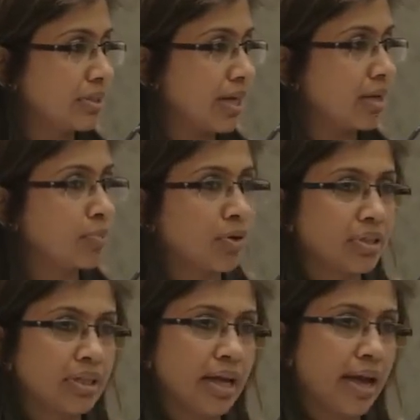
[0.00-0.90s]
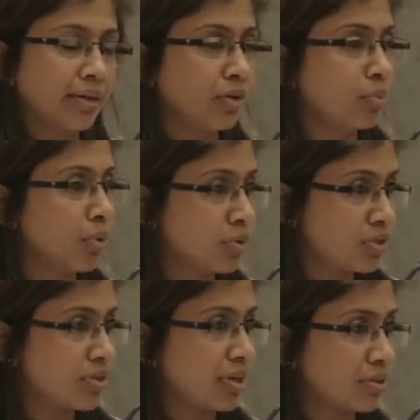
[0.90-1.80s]
entire body and your bone
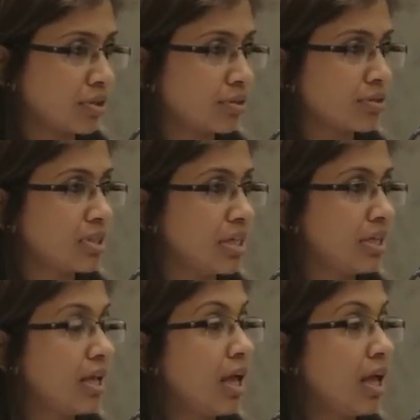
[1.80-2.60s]
structure to see